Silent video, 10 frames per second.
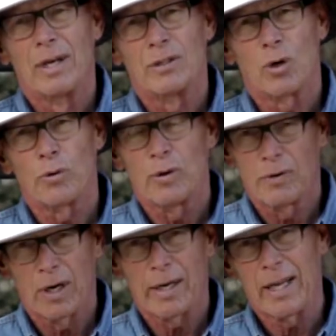So
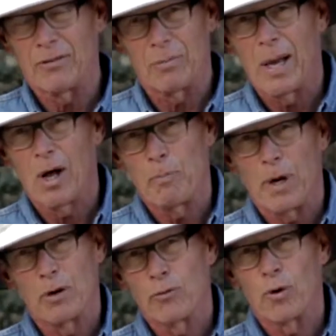you're going to get some help
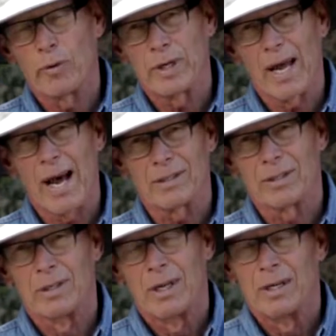on a forward cast.